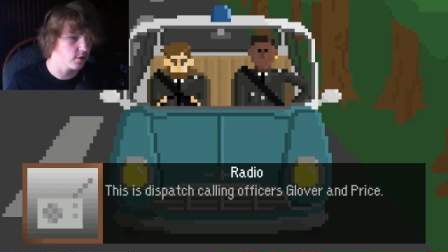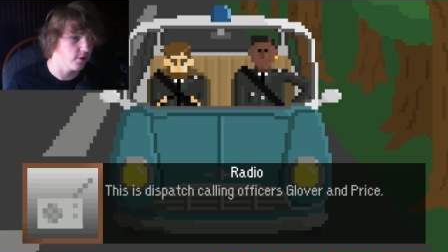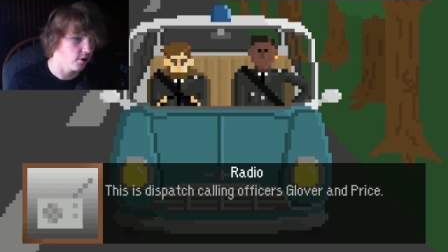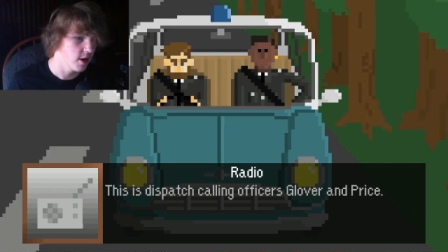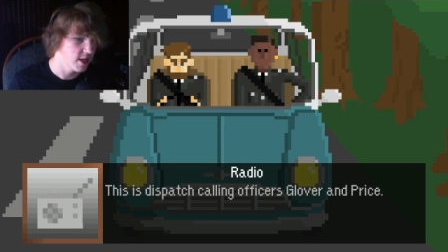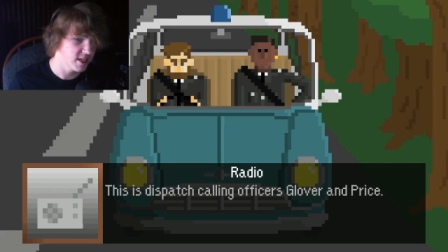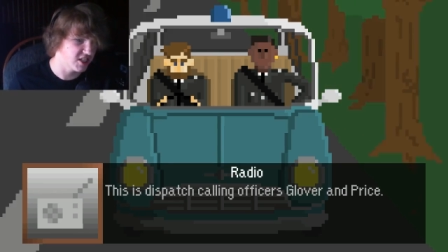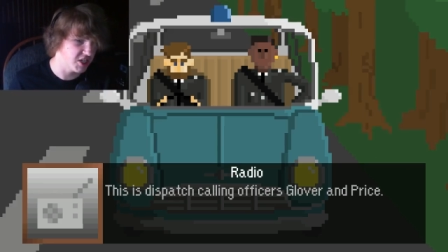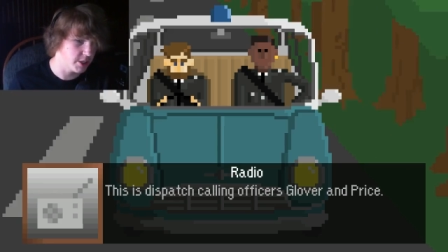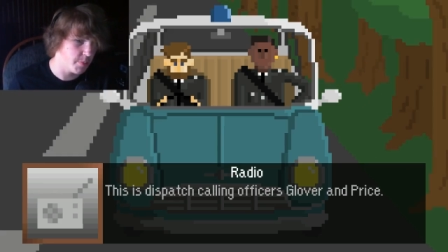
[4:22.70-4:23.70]
clearer. This is
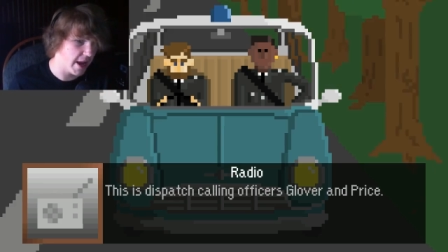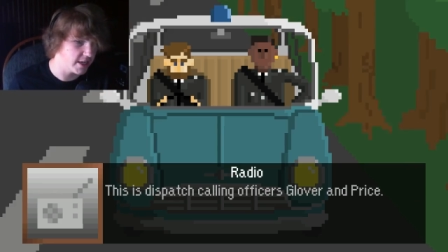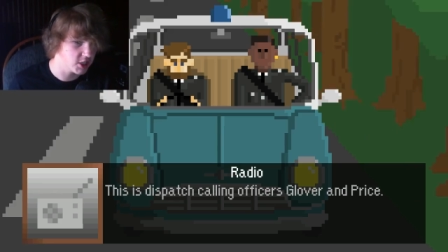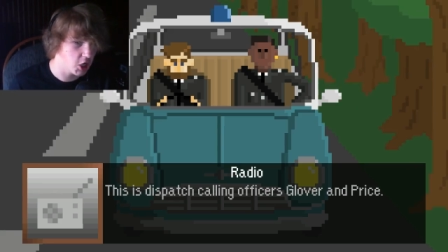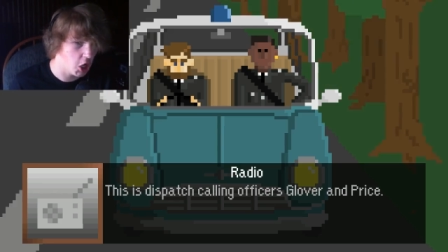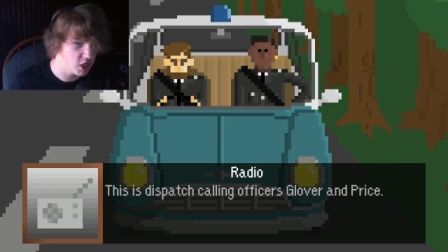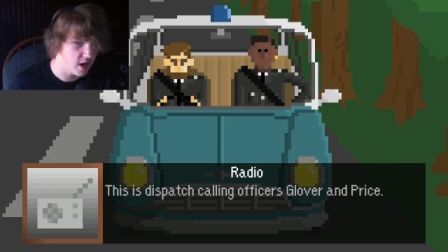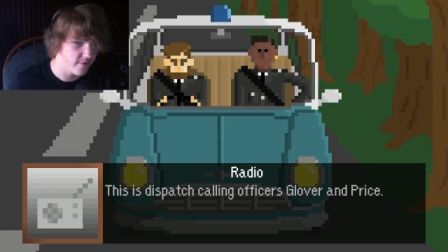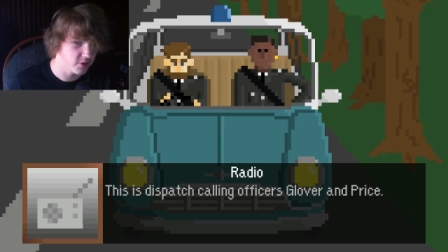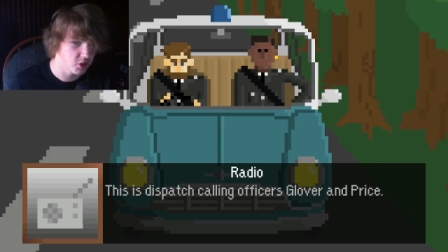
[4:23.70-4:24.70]
dispatch calling
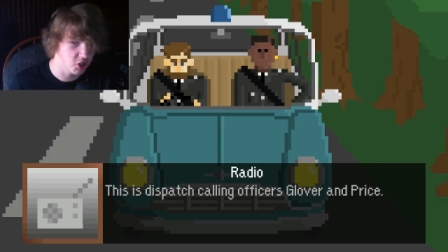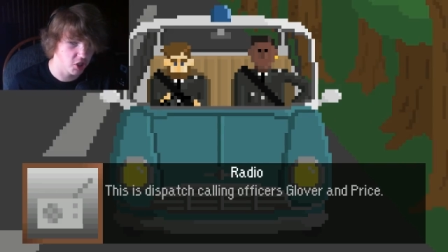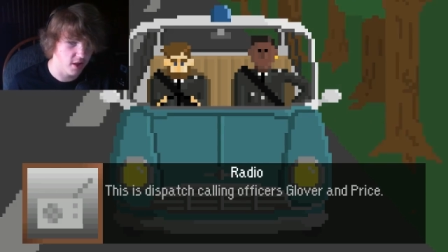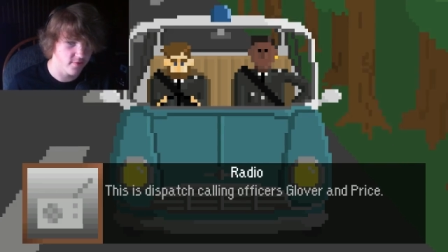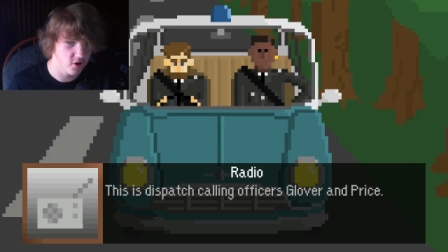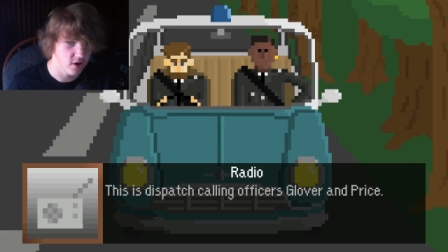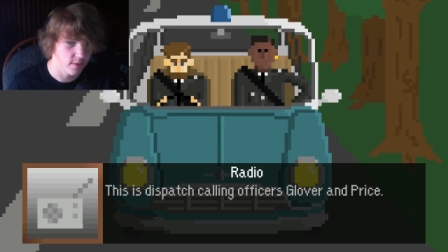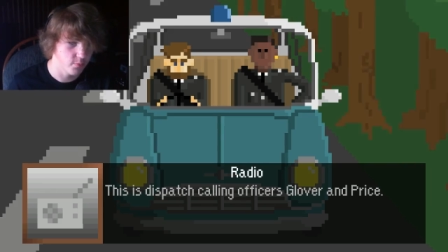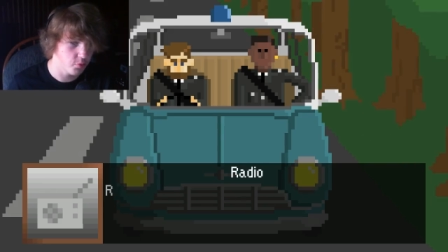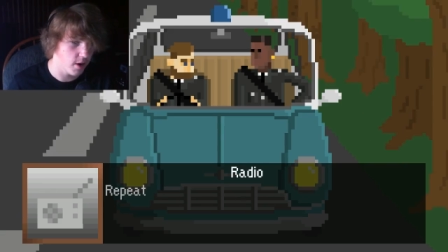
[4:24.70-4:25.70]
officers Glover
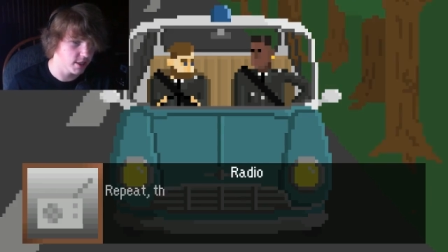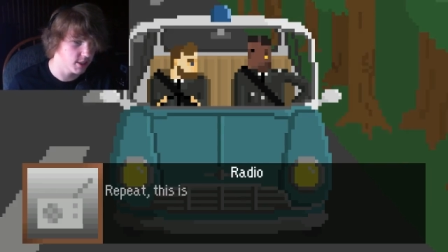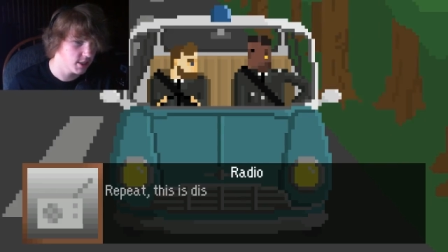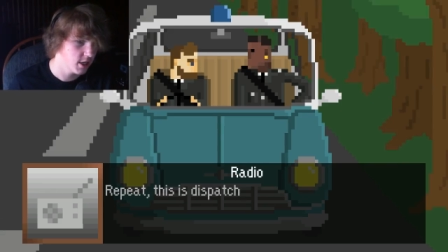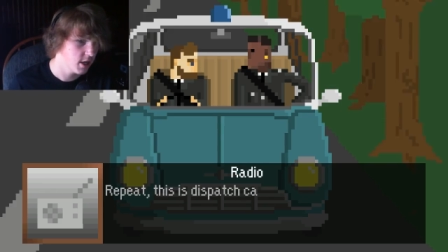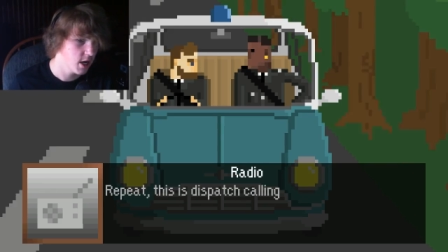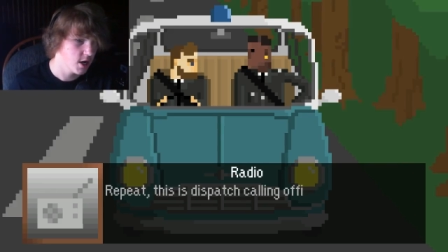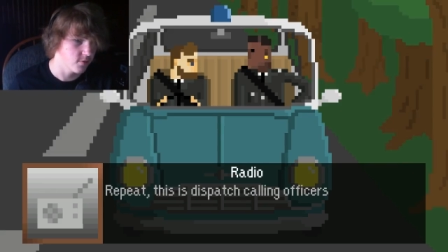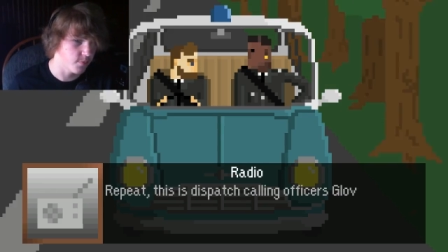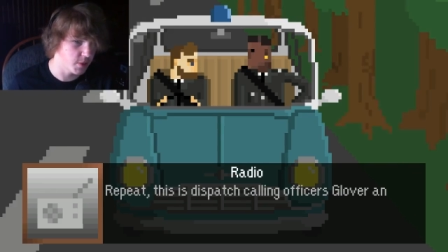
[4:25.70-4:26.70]
and Price.
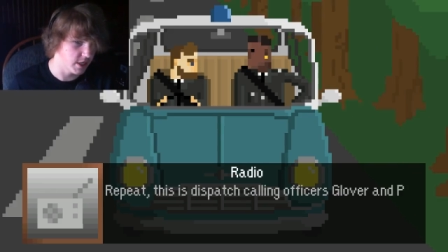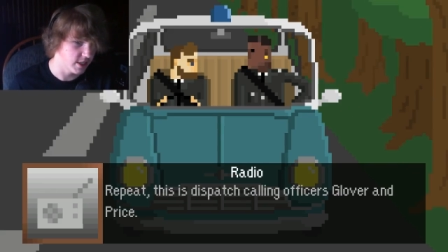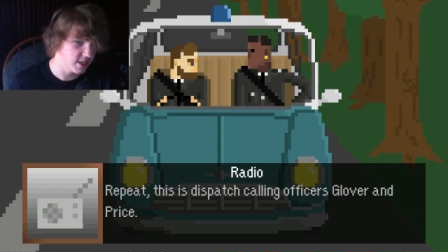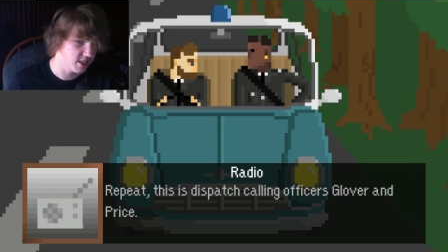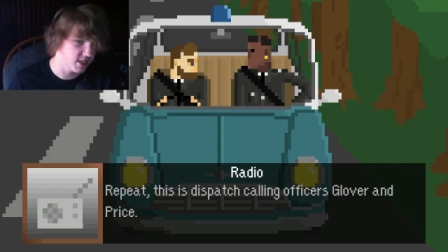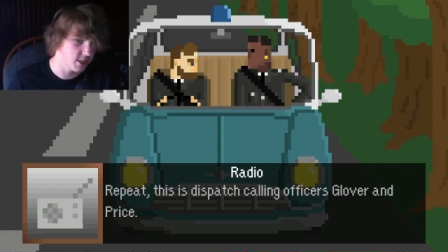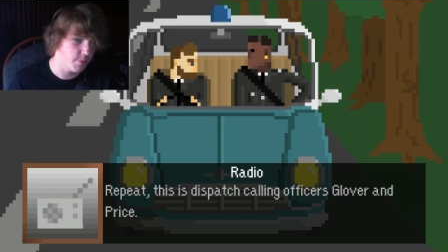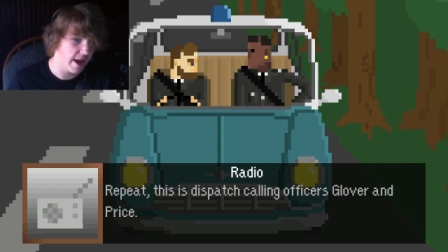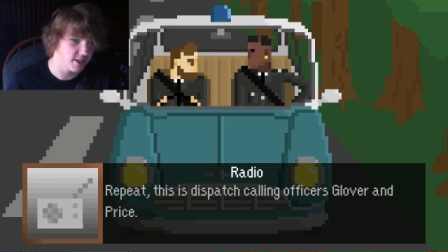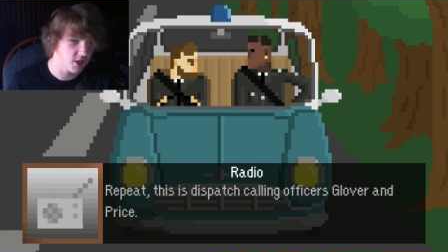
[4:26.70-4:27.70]
Repeat, this is
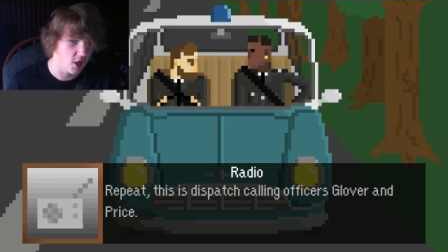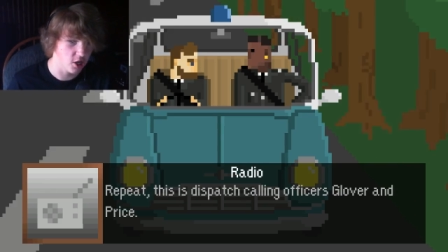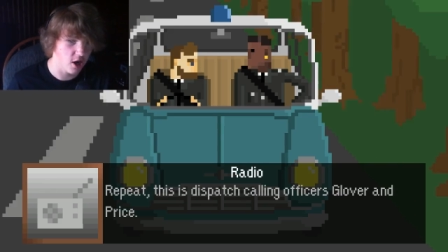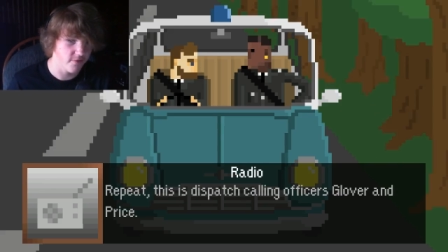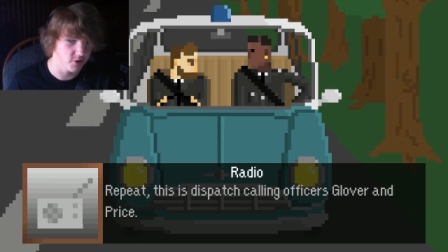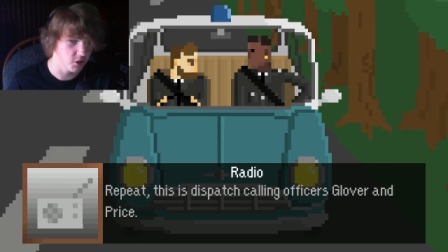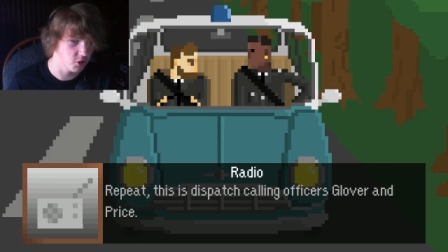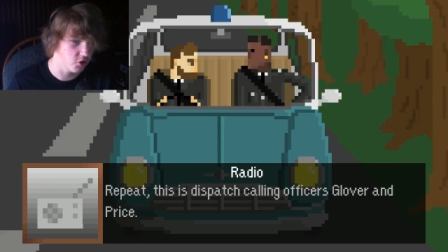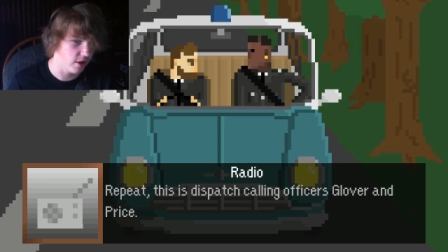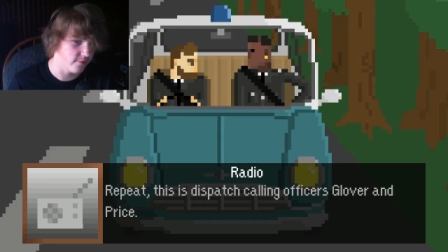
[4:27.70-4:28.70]
dispatch calling officers
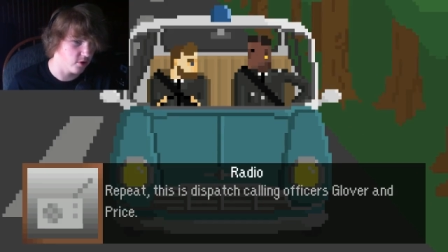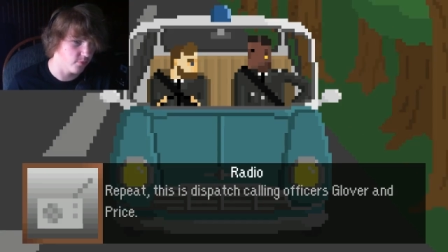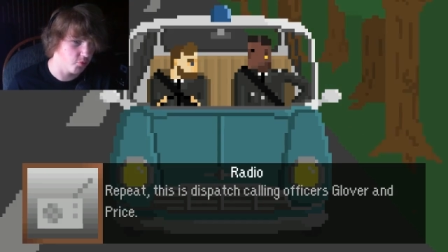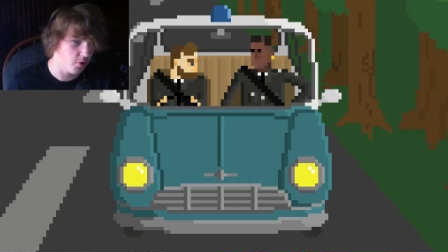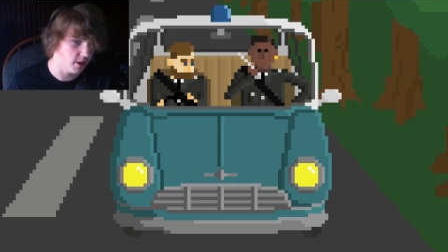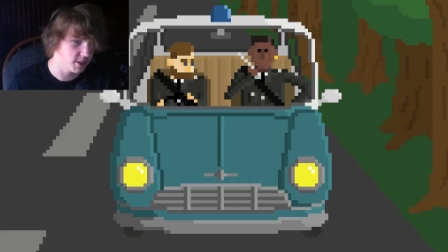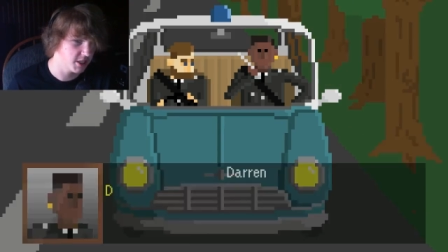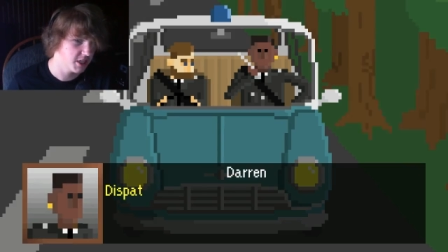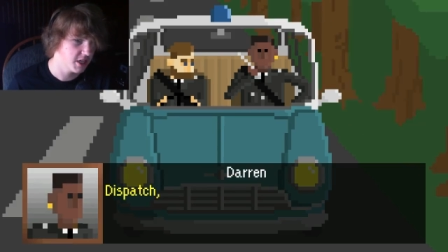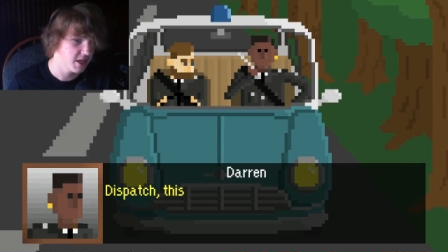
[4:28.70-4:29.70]
Glover and
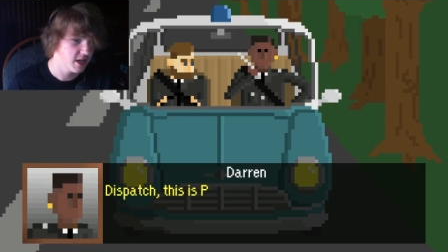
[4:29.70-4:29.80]
Price.